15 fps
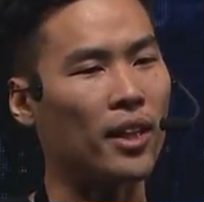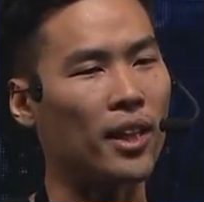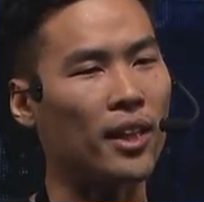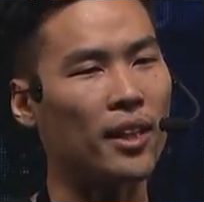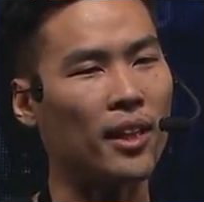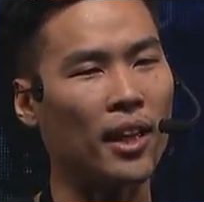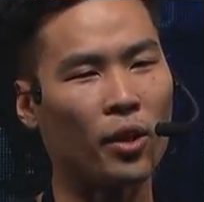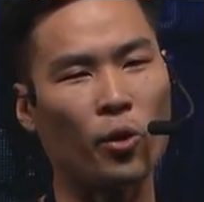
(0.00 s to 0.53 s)
It
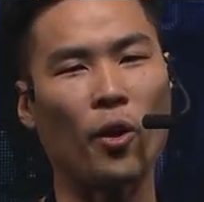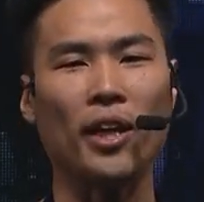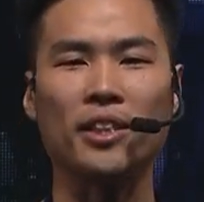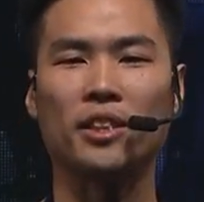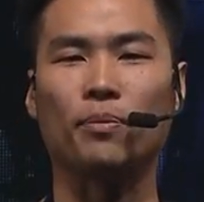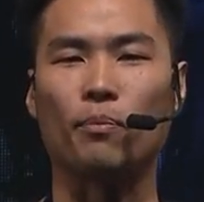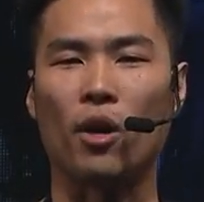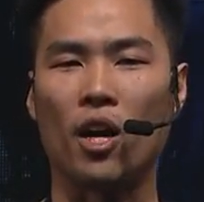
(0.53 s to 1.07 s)
it's quite
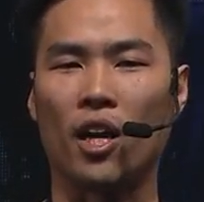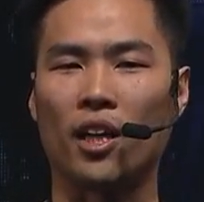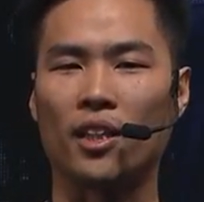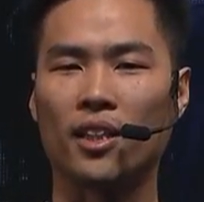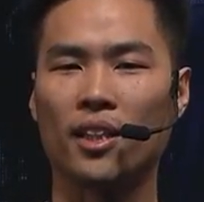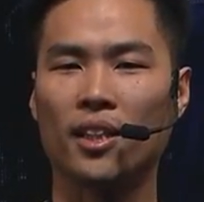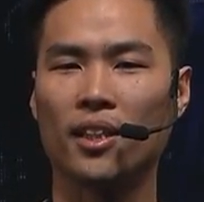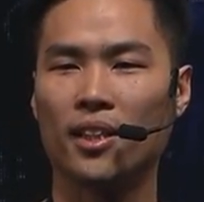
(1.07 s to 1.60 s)
smart,
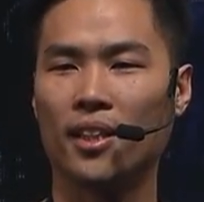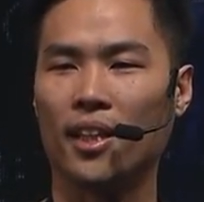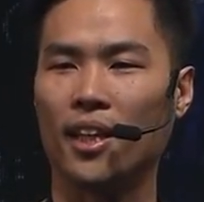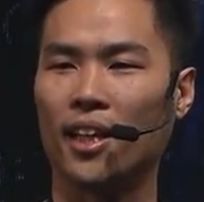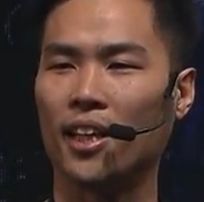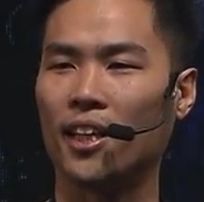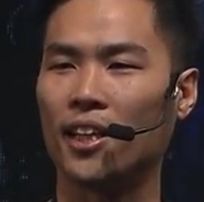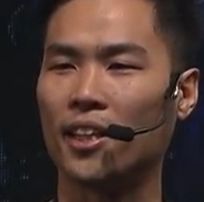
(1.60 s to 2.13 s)

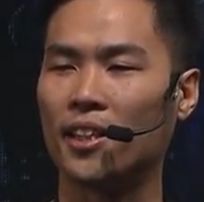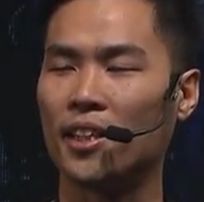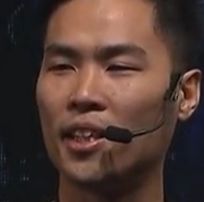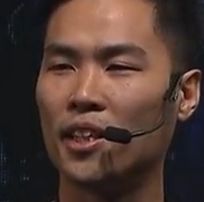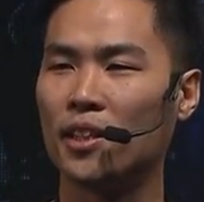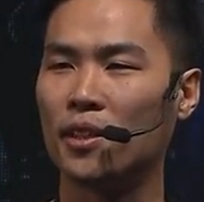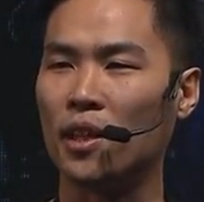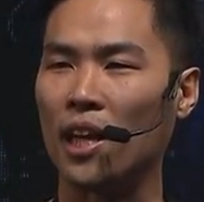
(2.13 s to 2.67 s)
and
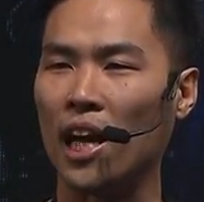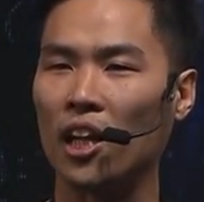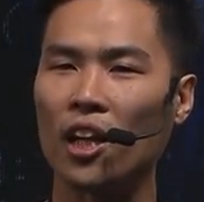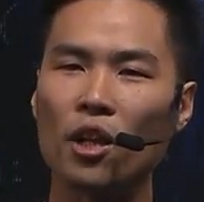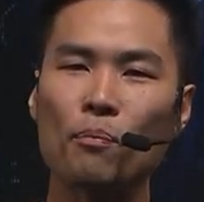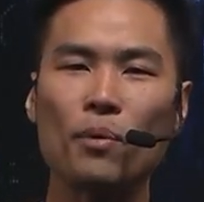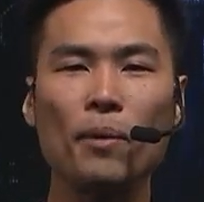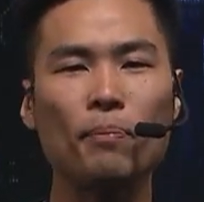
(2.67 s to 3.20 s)
a lot
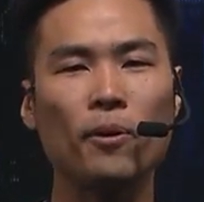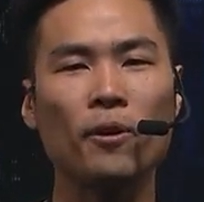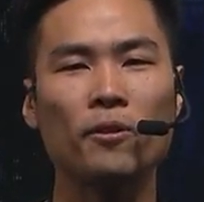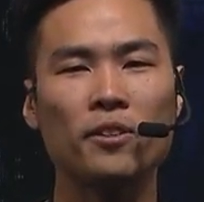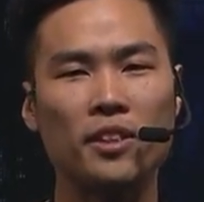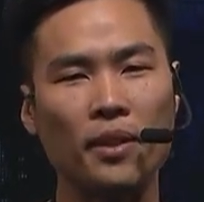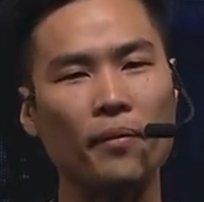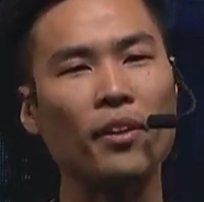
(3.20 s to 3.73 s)
of people
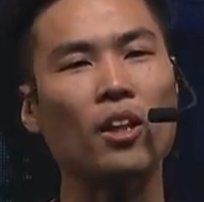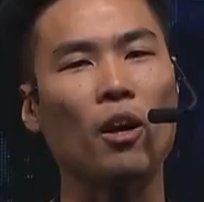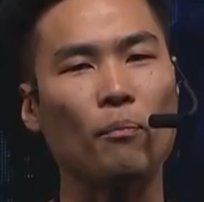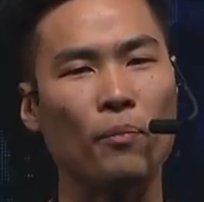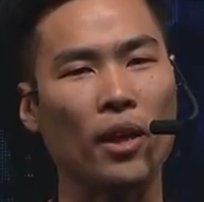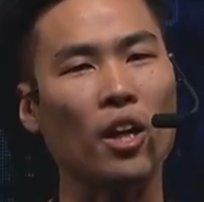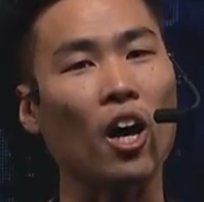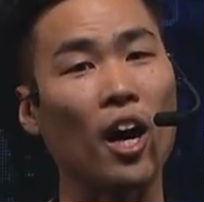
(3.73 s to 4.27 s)

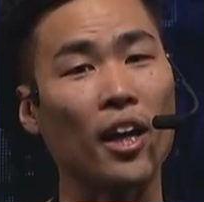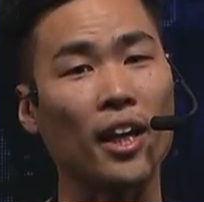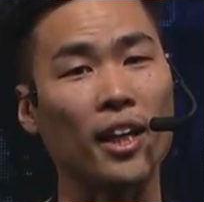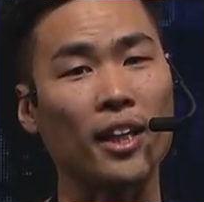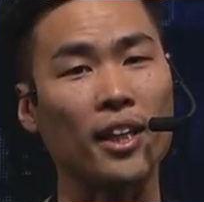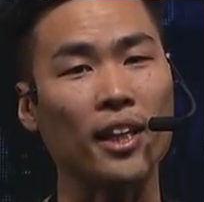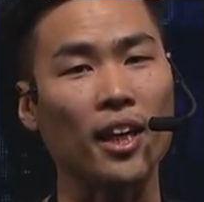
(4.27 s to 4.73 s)
developing on it,